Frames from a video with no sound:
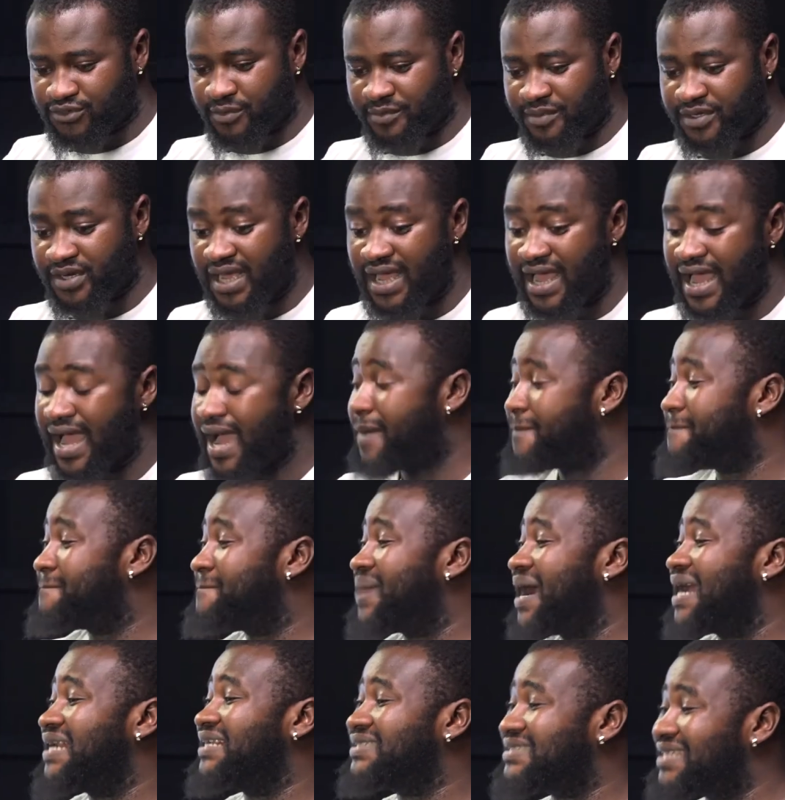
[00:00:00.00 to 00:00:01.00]
stopping...
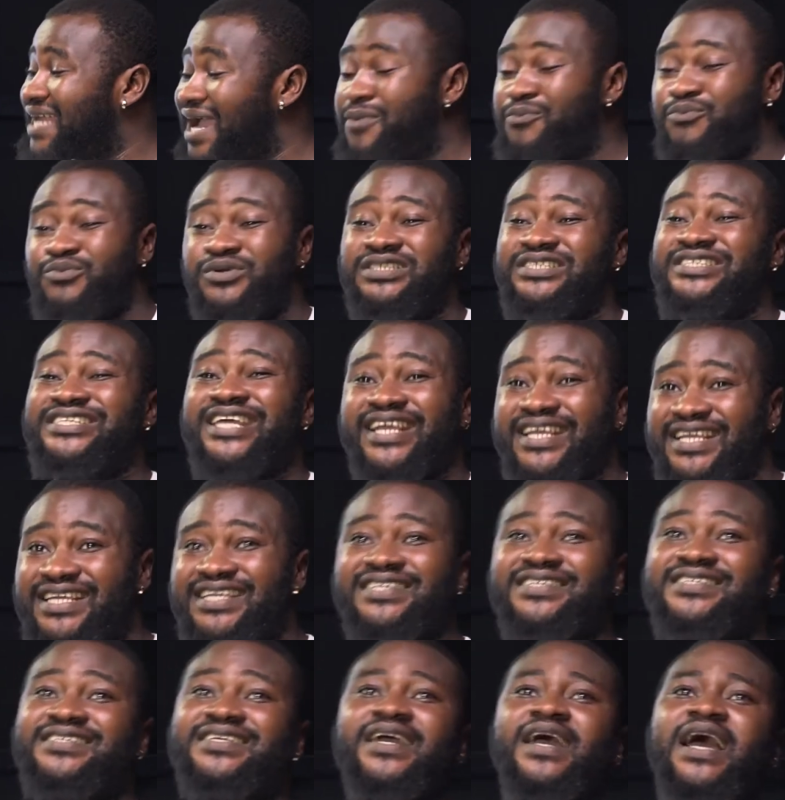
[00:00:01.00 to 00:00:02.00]
By the time we check
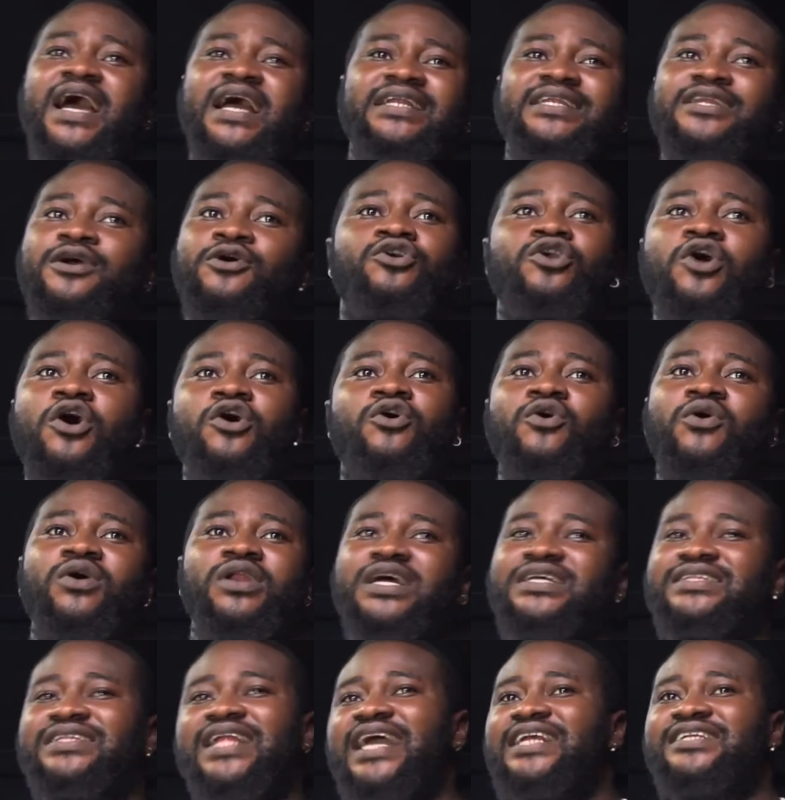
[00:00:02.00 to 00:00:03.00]
it, they're going to
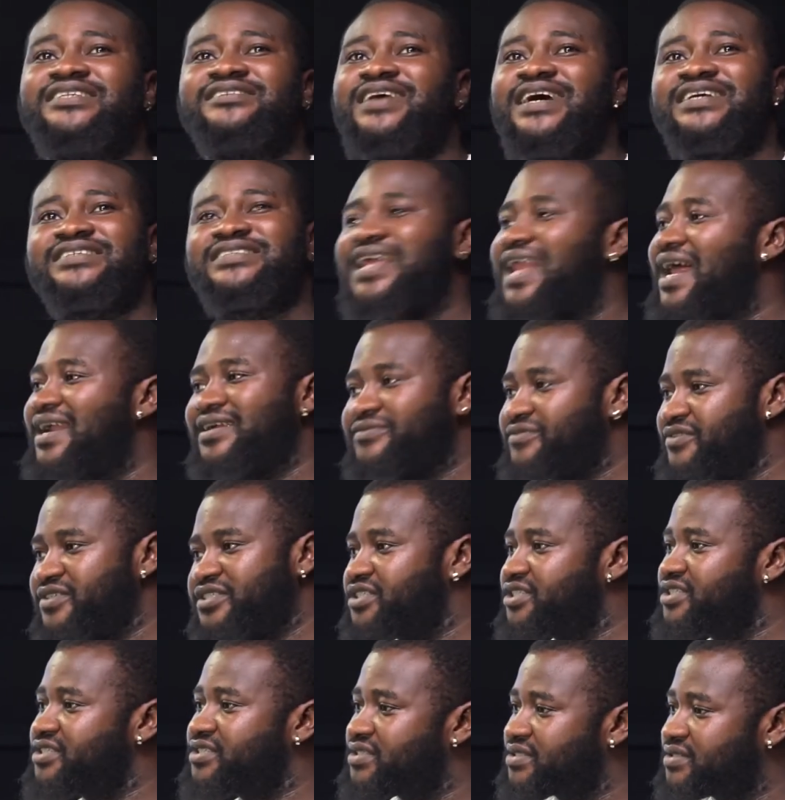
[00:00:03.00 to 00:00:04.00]
collect Nigerian salary
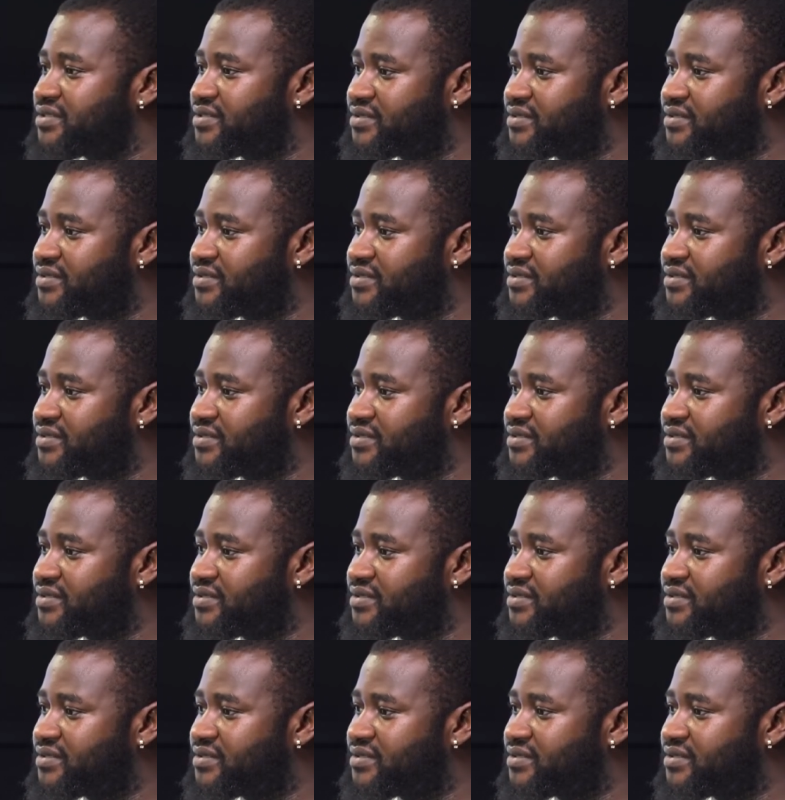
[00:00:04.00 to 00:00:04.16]
finish.